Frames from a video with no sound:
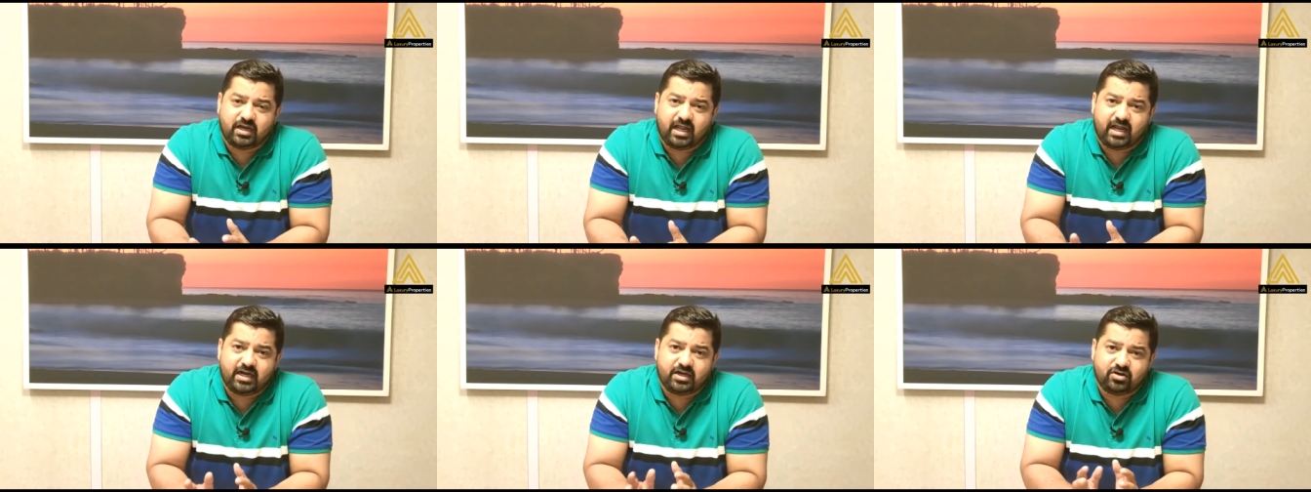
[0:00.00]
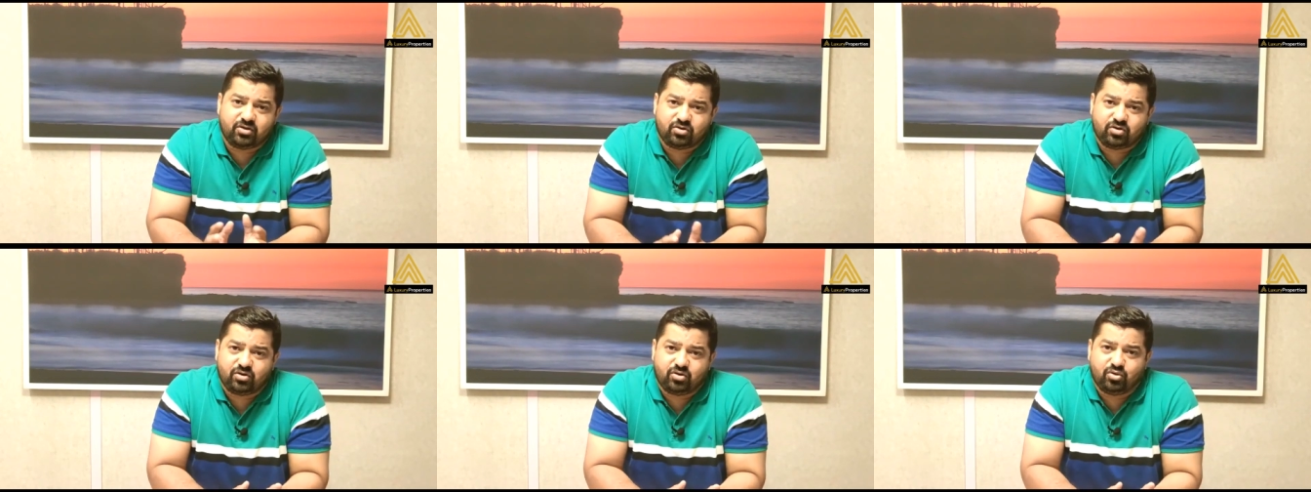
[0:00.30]

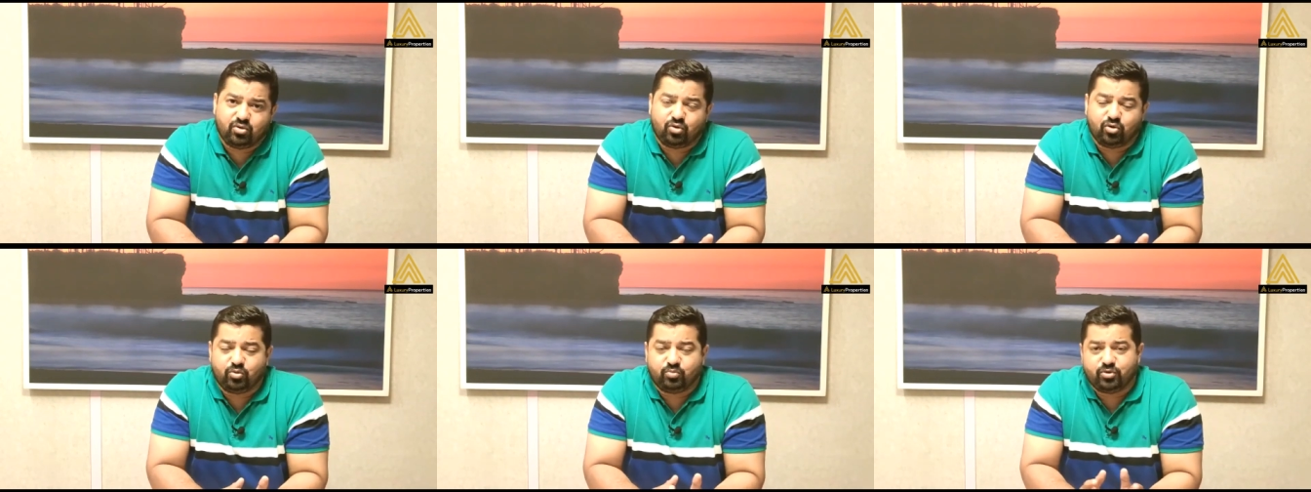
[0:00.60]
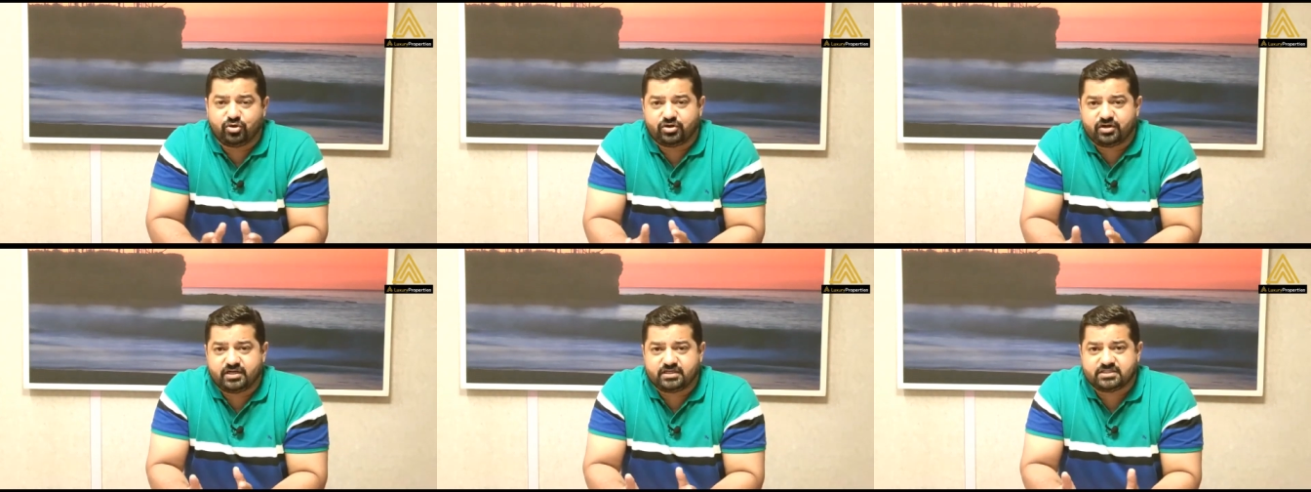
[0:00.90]
land or a
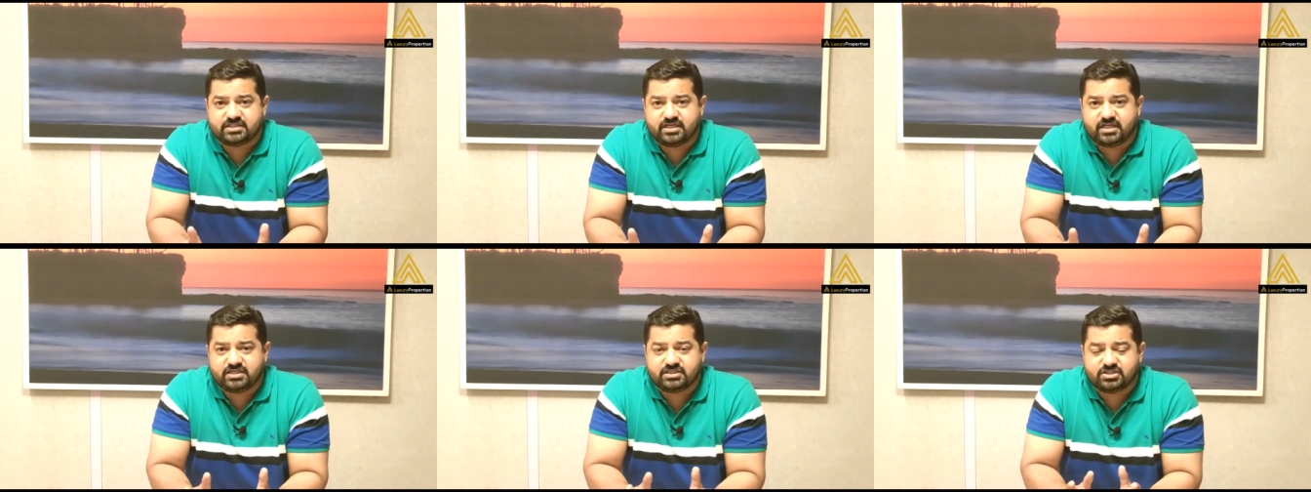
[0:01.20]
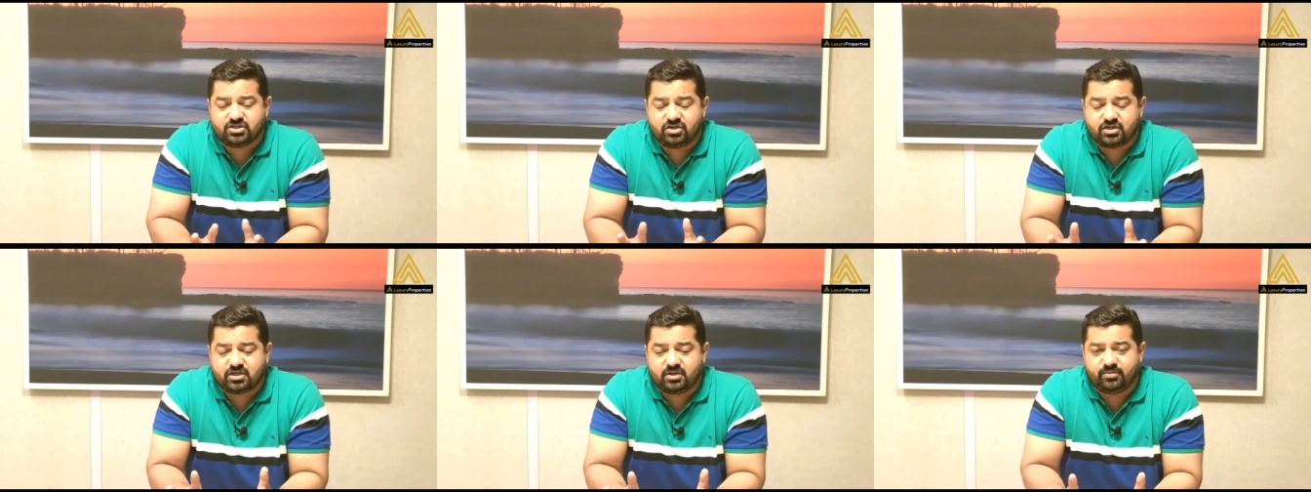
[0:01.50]
home or a
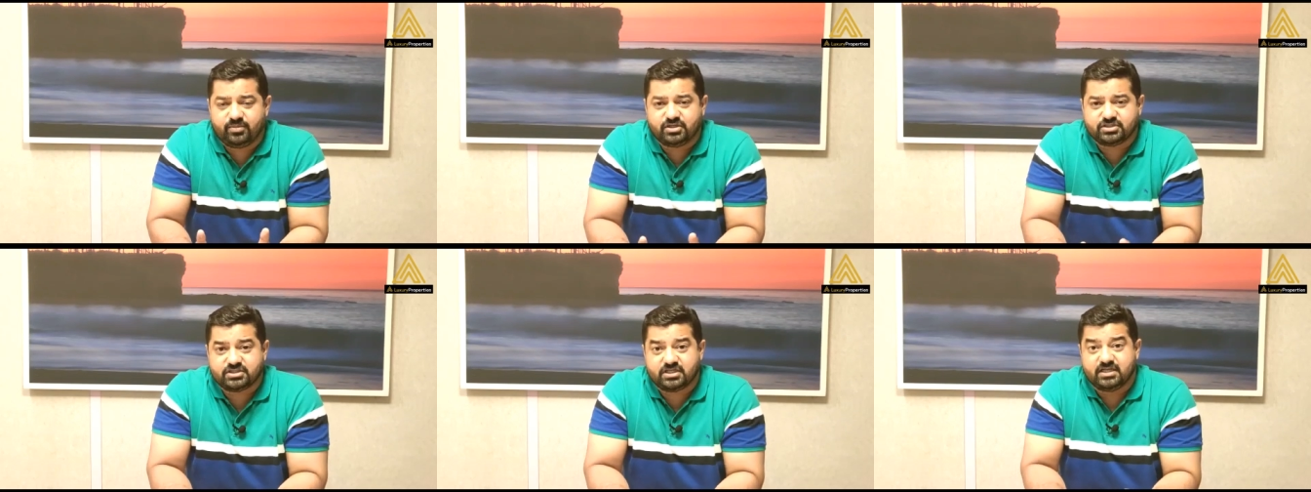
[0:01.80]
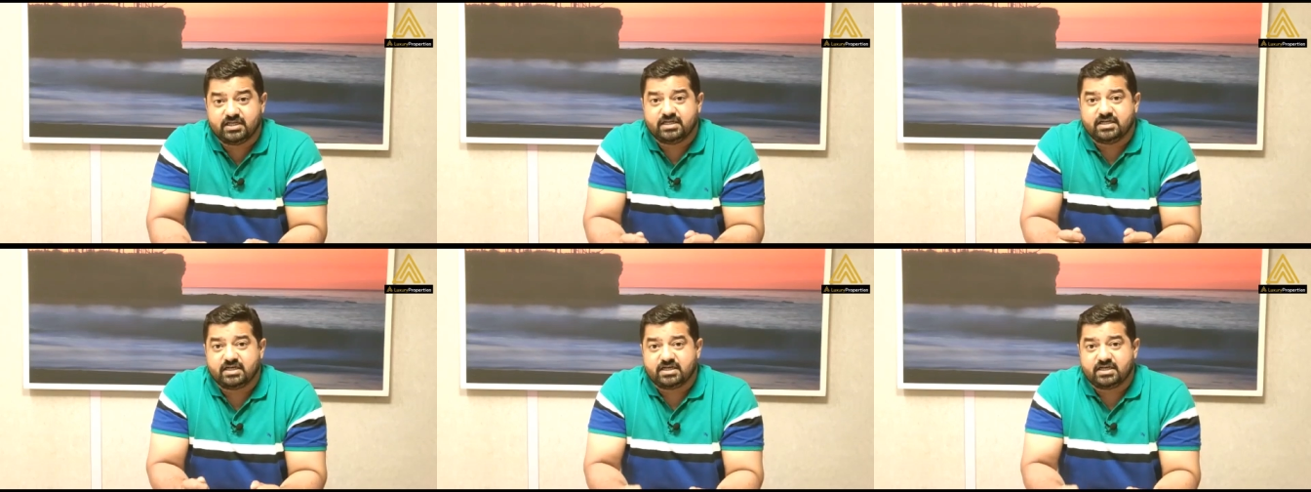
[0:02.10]
residential or commercial,